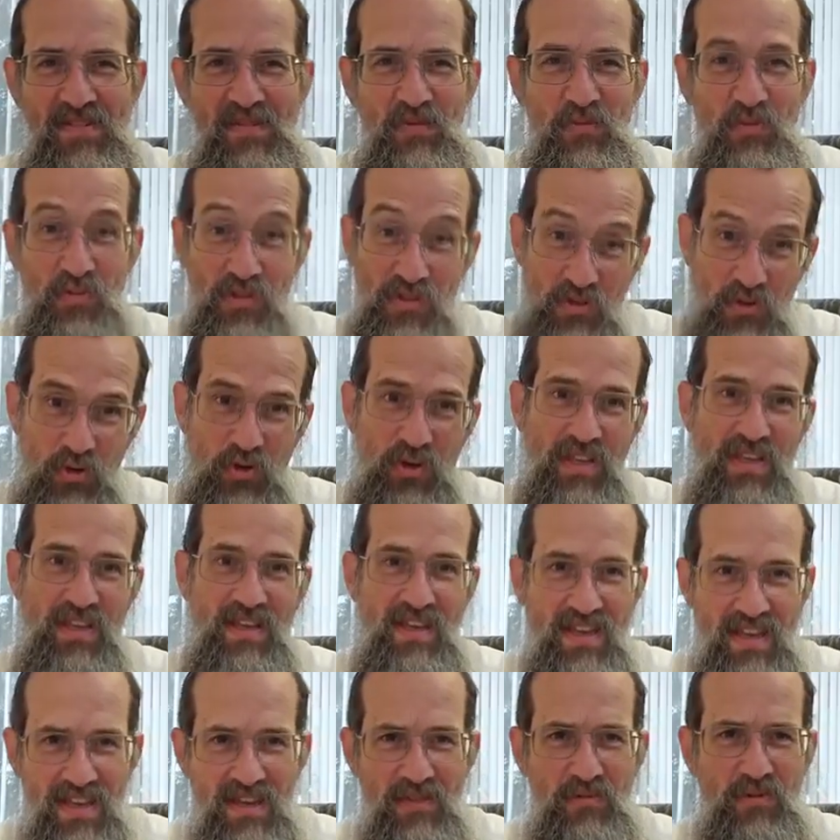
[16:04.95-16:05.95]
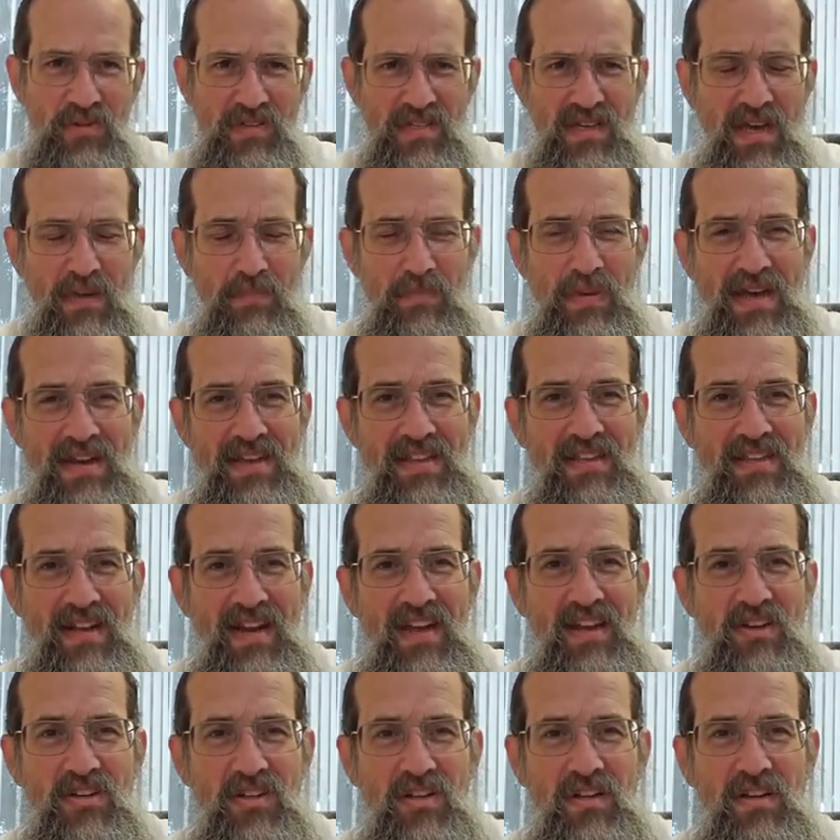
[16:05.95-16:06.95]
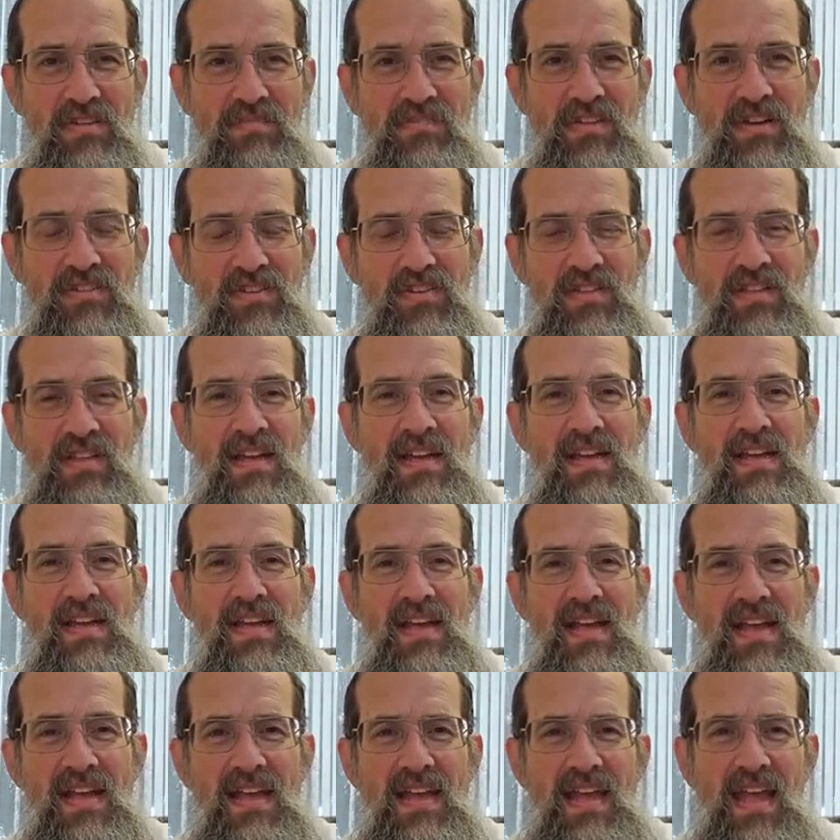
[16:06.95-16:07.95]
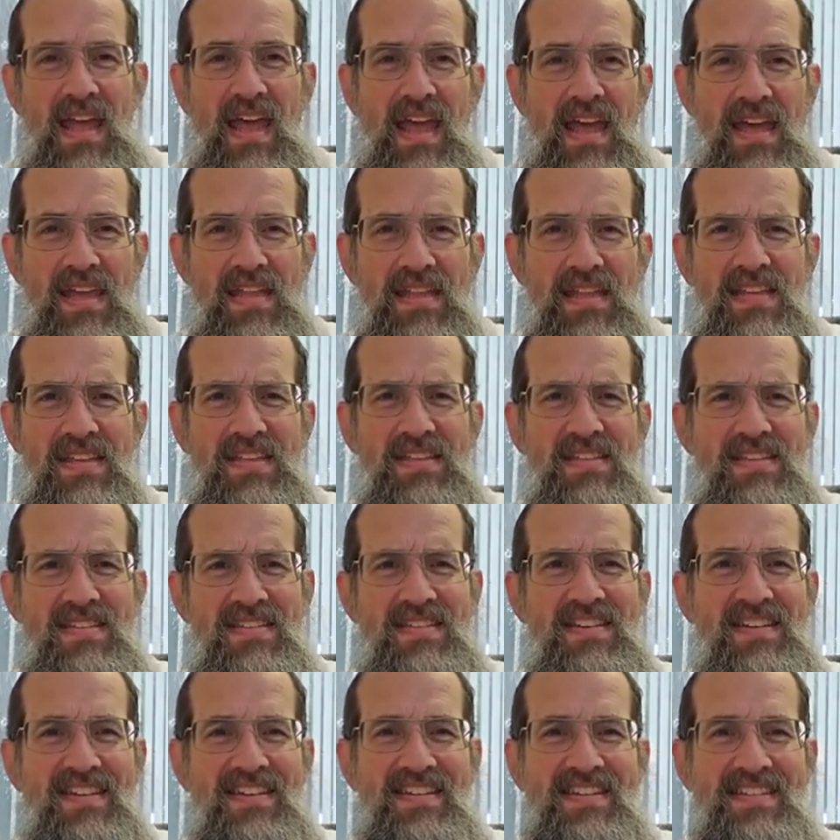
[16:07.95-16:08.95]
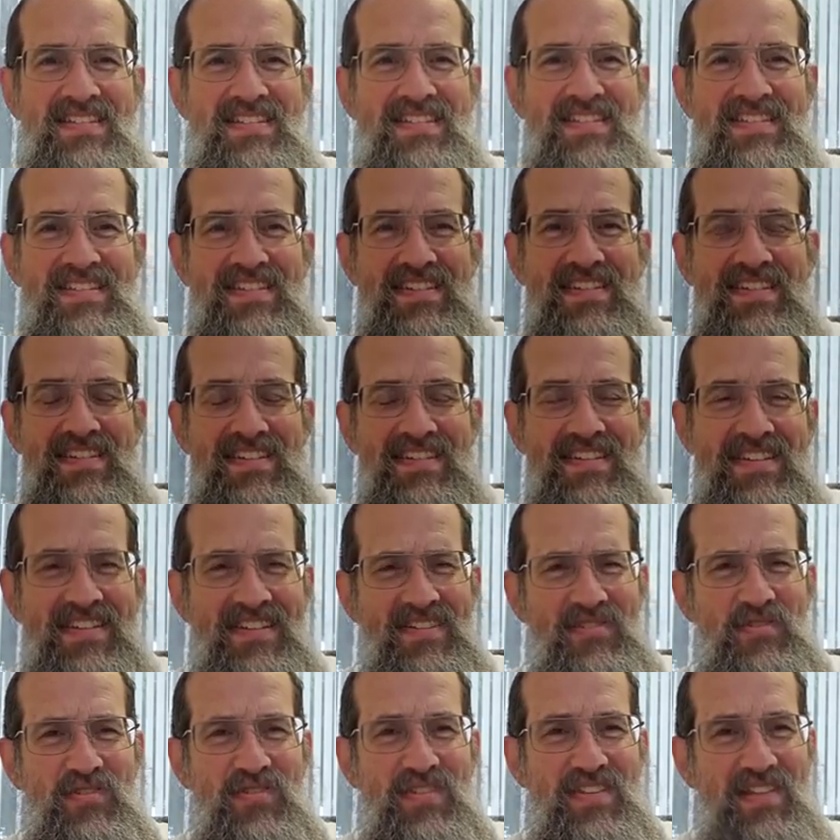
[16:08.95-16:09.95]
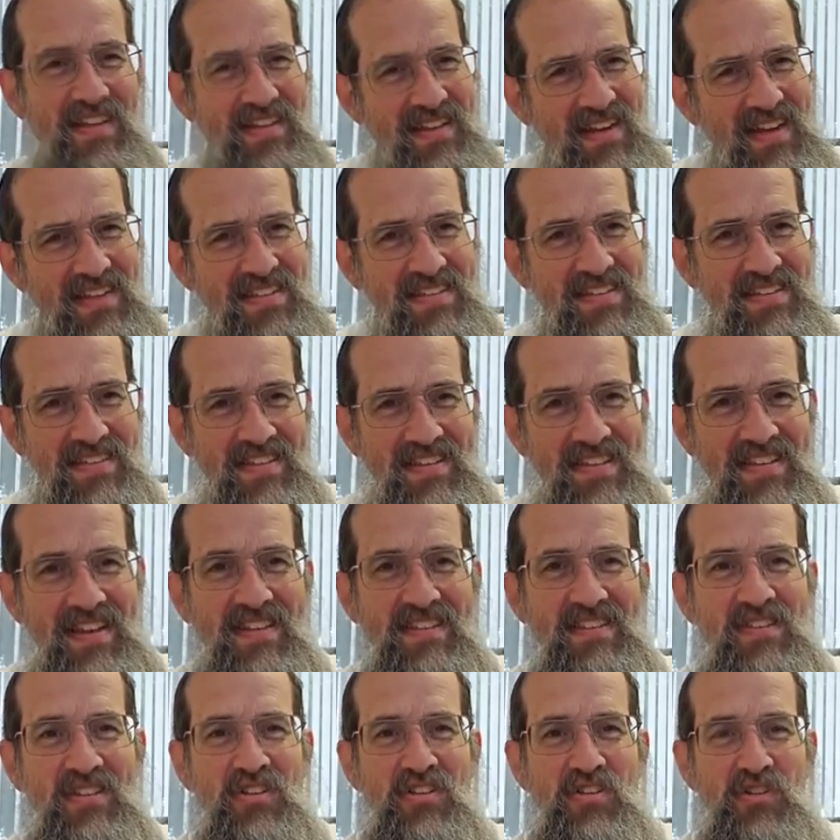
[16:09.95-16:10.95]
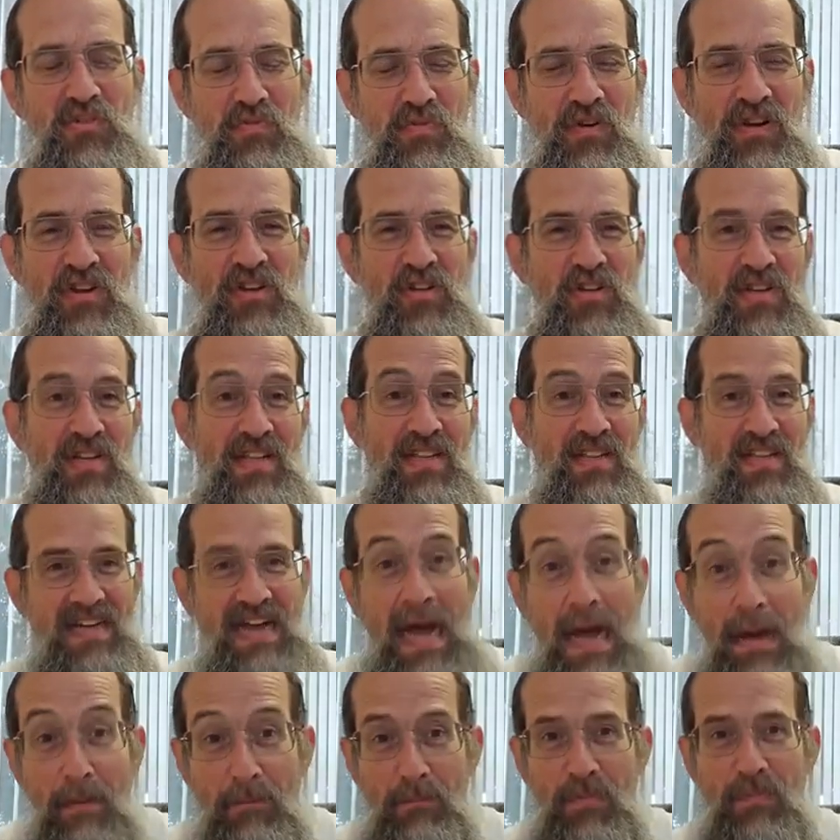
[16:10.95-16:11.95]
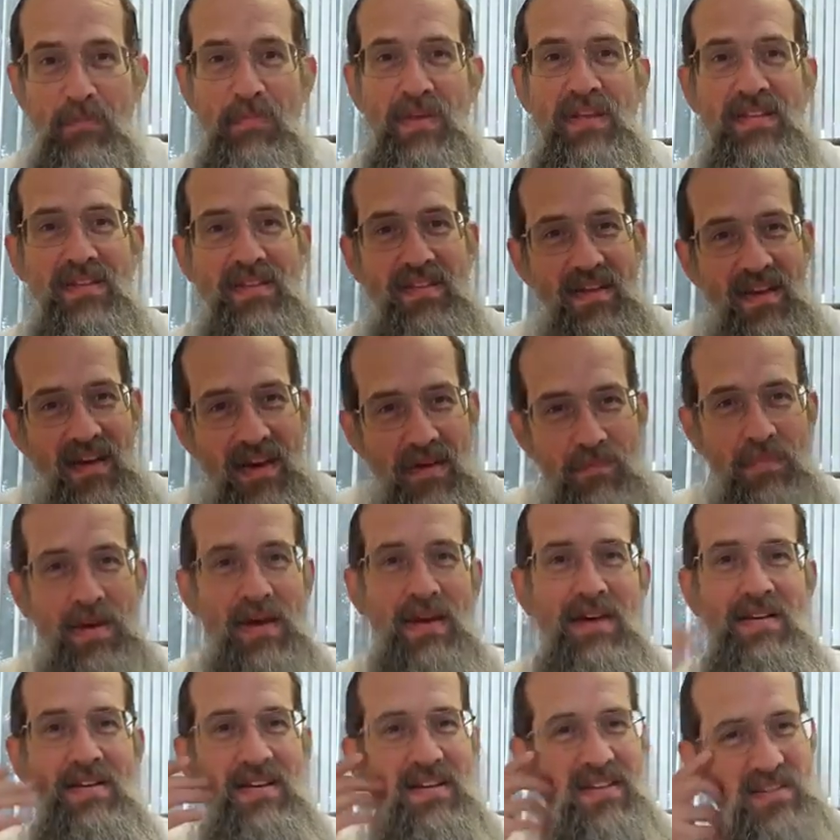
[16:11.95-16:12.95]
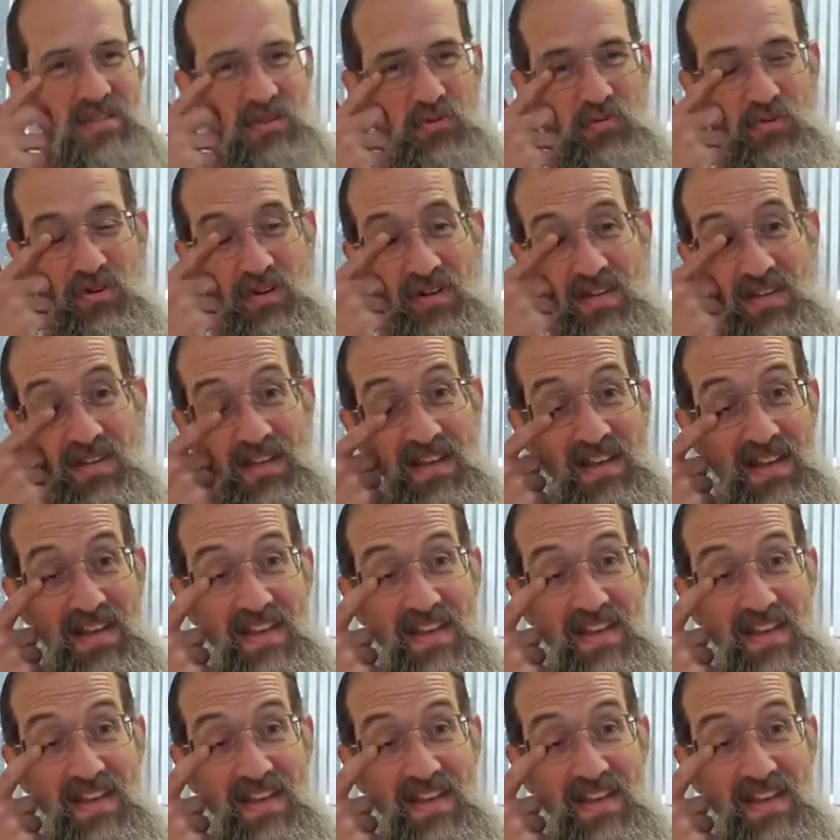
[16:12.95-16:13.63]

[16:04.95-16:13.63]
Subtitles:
was talking, again, it was a Chabad International Convention, and he said, interesting, a nice expression in complimenting Chabad and its work.